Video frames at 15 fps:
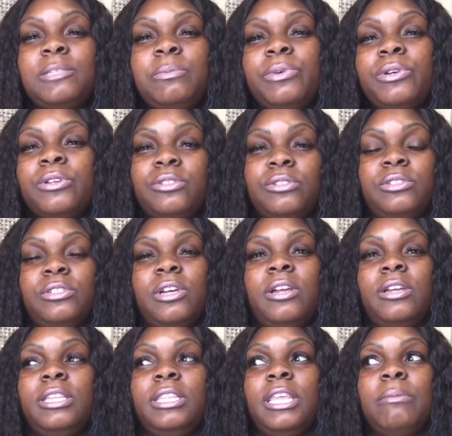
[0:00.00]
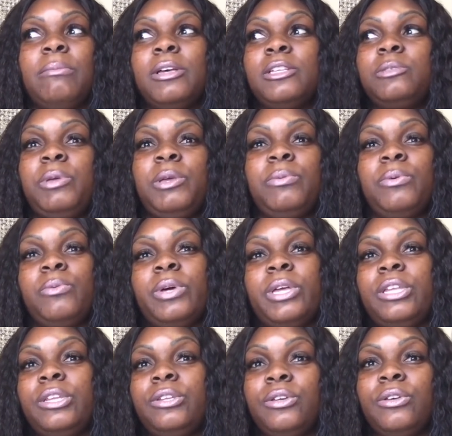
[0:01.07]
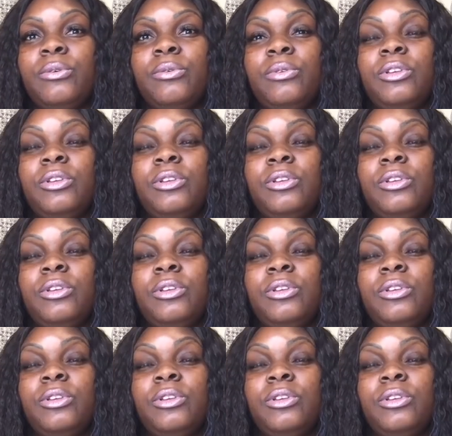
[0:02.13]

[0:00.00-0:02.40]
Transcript: spiritual journey that most people wouldn't do.